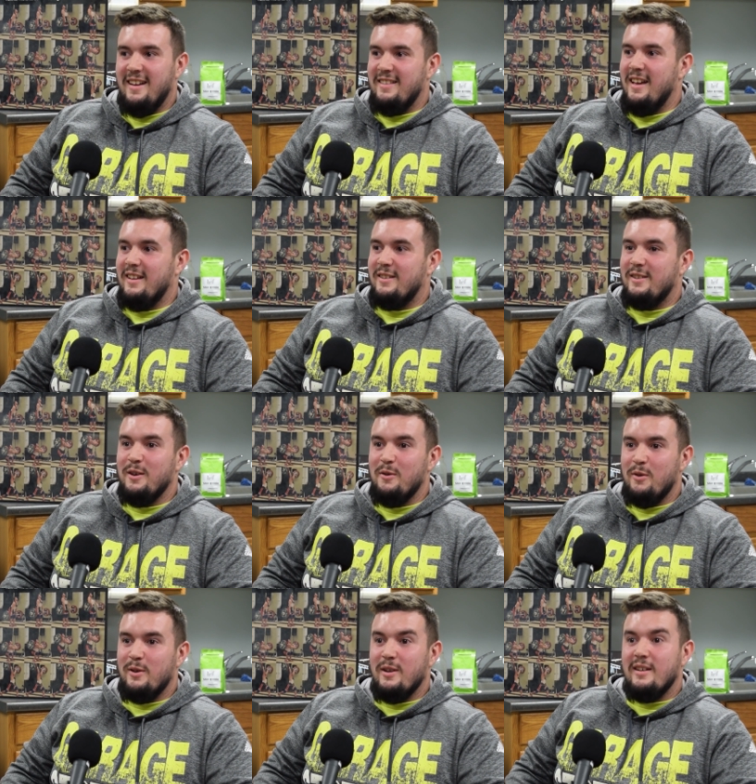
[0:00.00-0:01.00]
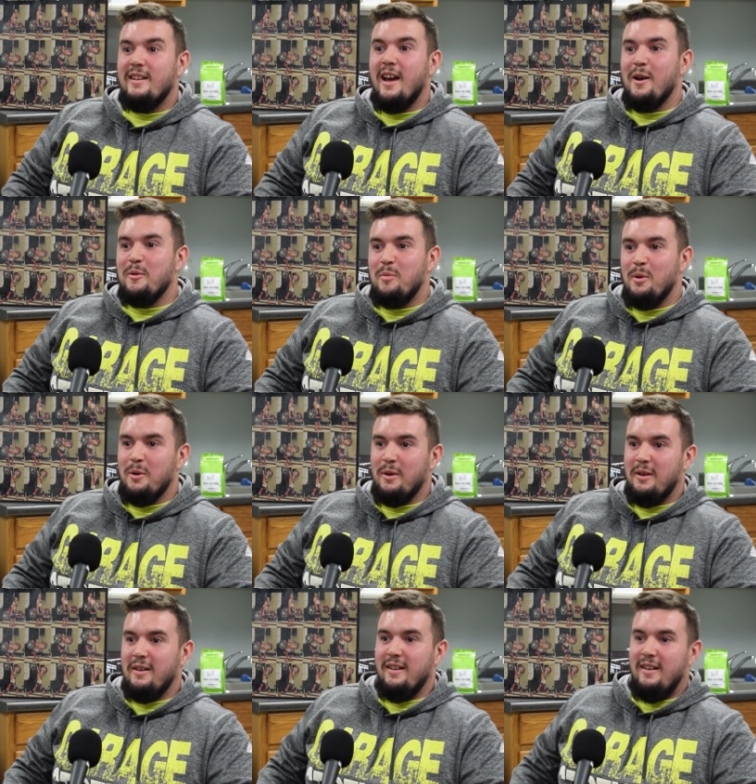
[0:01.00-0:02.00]
getting that silver in the
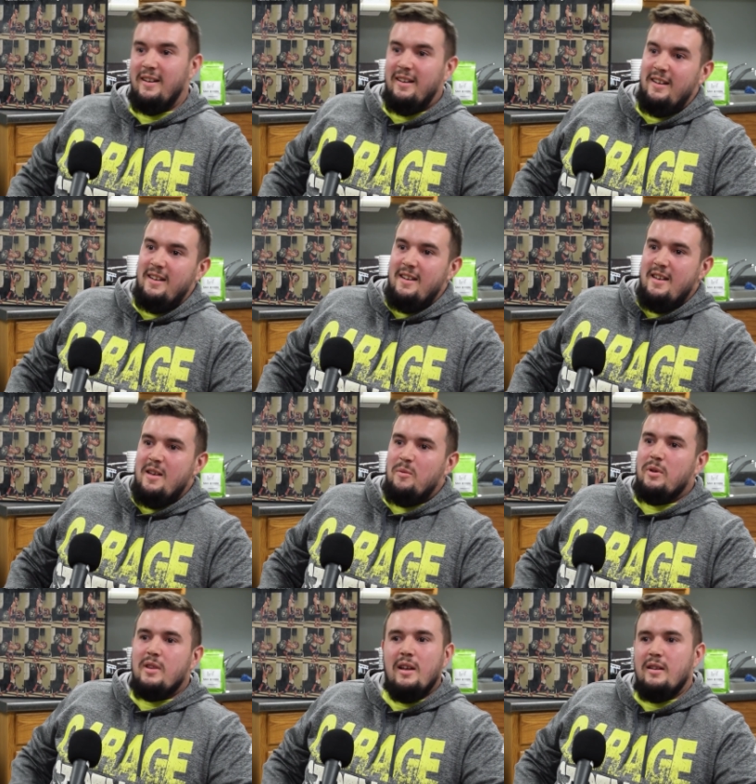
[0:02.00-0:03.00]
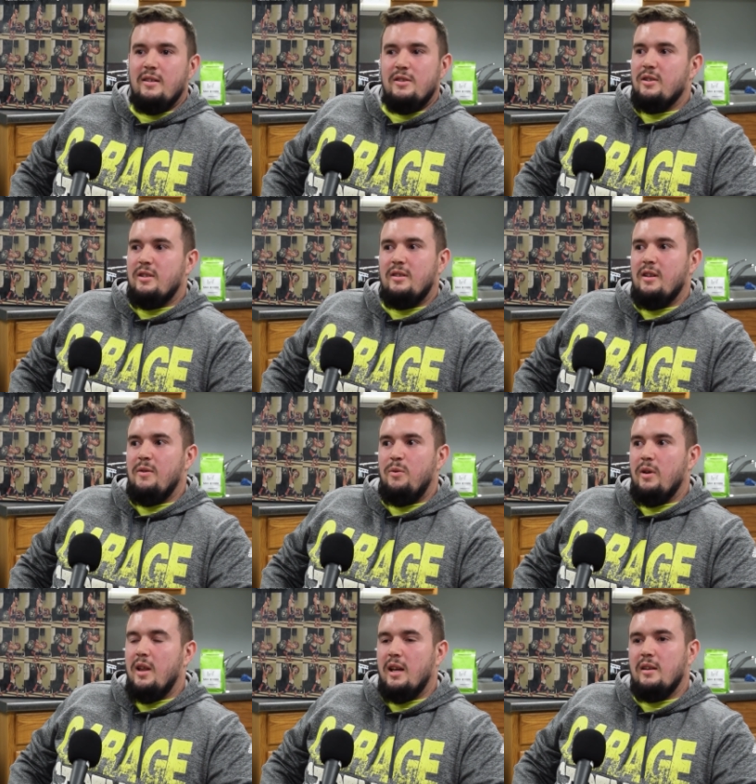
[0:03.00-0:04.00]
downpour. Yeah. But then just stuff
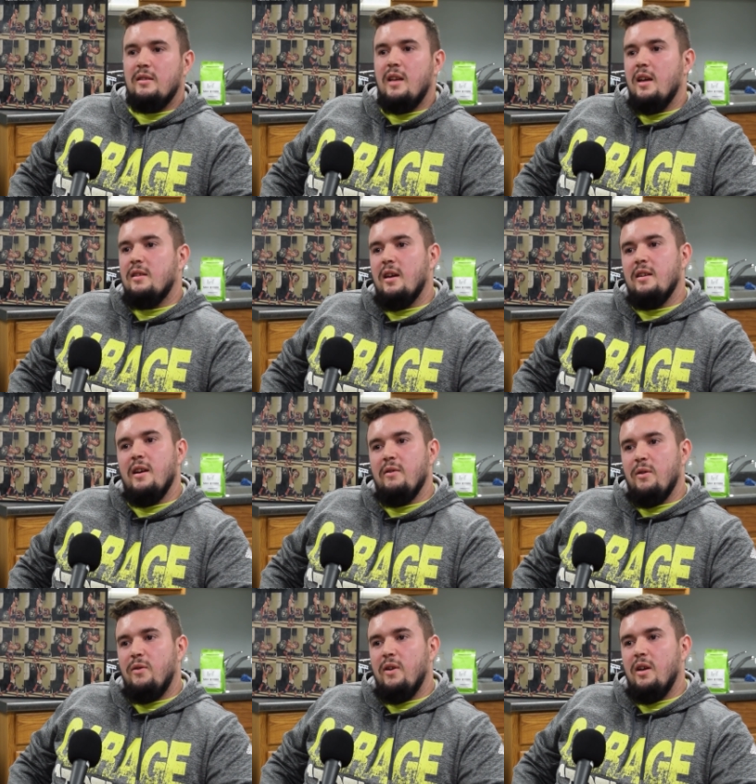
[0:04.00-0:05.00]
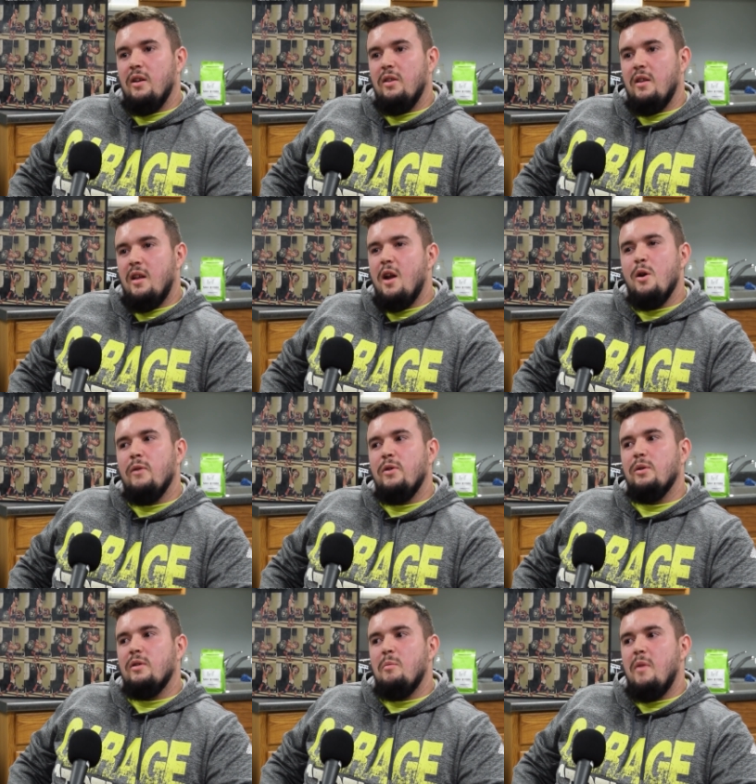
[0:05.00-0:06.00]
where like states I never felt. I don't know if it
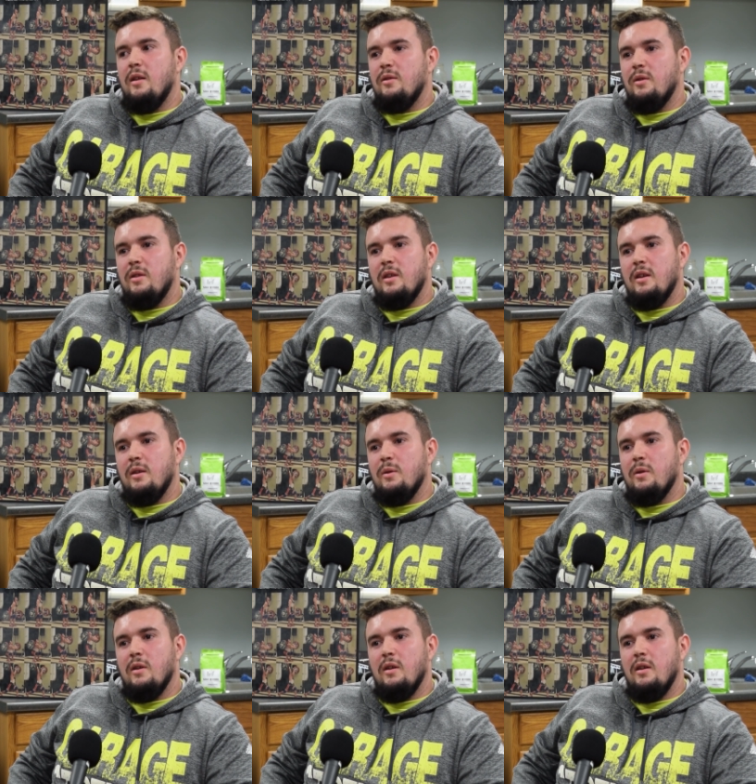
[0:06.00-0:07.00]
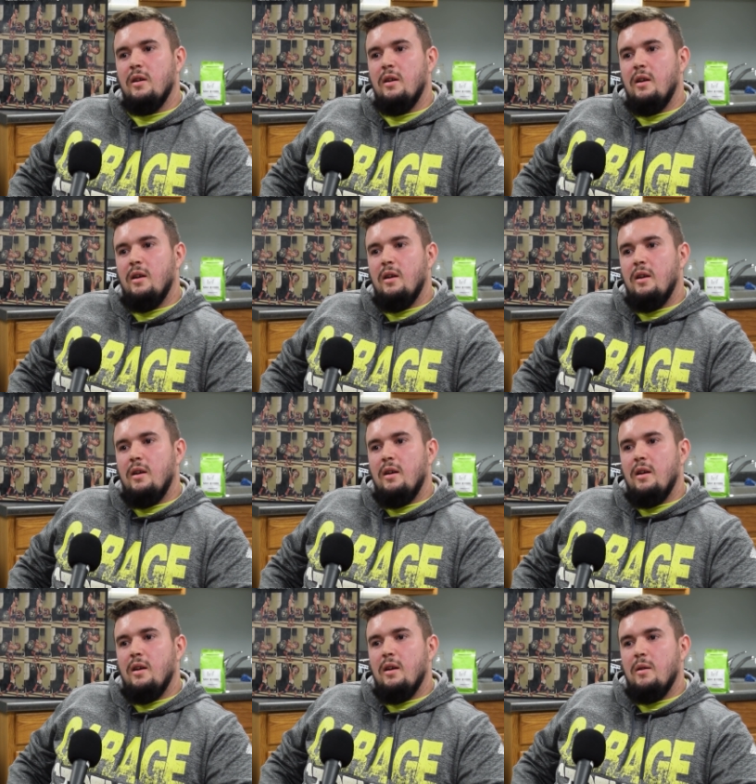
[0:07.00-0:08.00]
was a mental thing or a
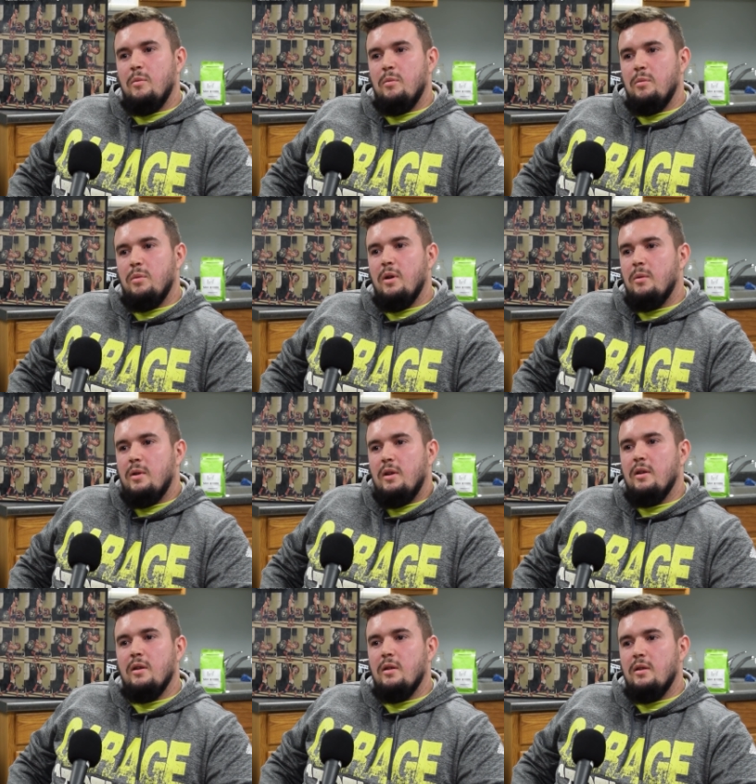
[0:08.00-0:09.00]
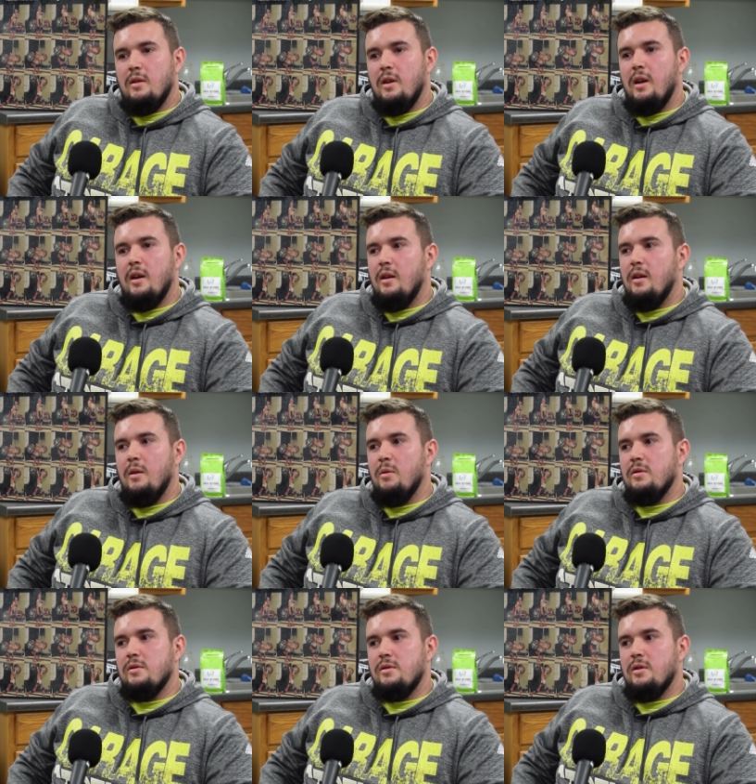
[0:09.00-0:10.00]
maybe just a little. Probably early. a little. Yeah, no. I
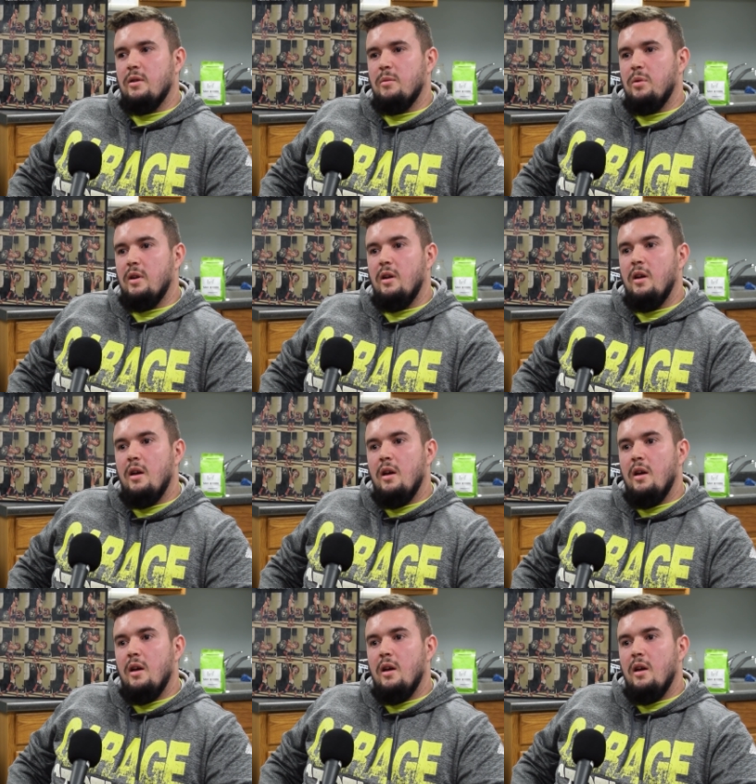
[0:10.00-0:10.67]
wasn't sure, but